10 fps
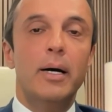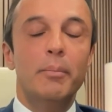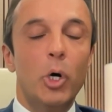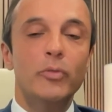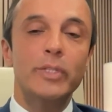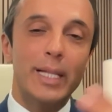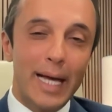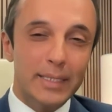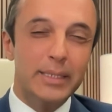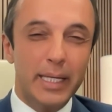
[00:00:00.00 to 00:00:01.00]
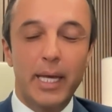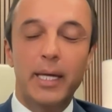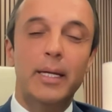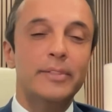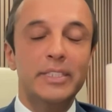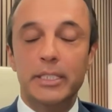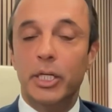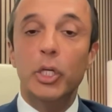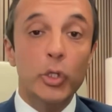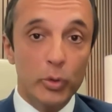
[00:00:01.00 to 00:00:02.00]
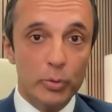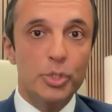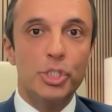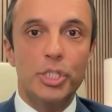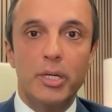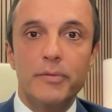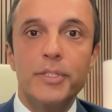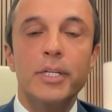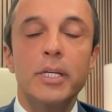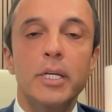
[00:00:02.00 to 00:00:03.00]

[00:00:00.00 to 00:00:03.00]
over the last decade, I've seen a huge shift.